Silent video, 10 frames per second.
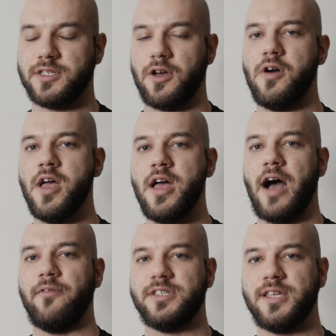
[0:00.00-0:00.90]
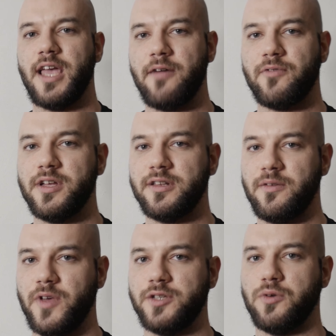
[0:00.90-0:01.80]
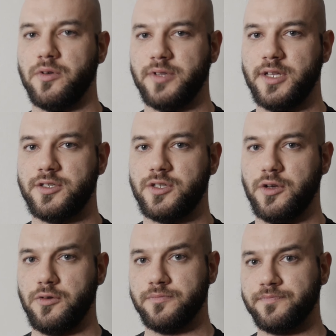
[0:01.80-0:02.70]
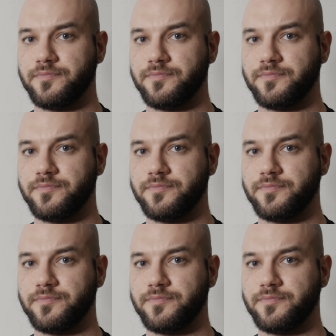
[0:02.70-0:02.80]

So obviously every individual needs to